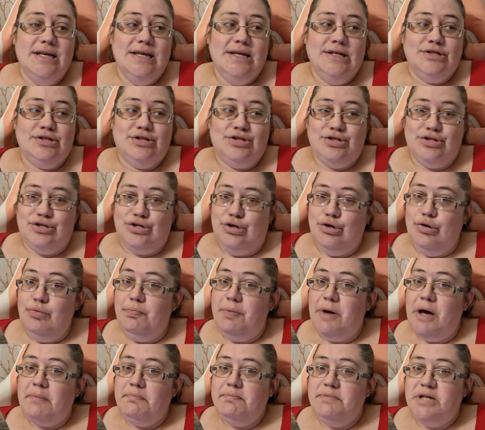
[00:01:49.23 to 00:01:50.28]
scoop
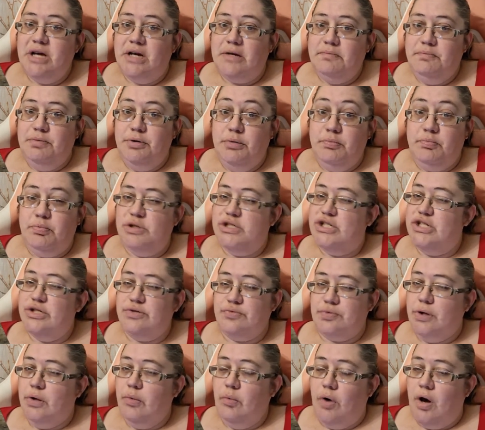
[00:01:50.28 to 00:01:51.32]
up duck poop, which is
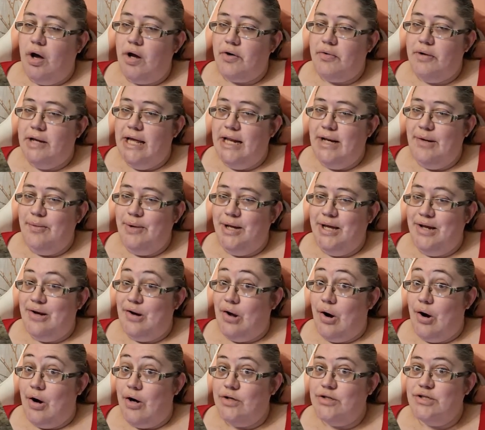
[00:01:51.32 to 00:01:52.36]
real watery anyway and
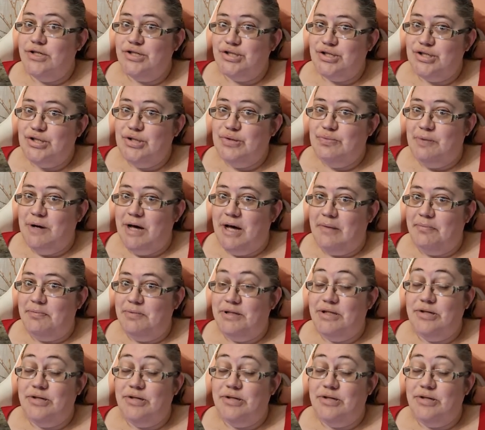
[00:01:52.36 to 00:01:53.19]
hard to scoop up.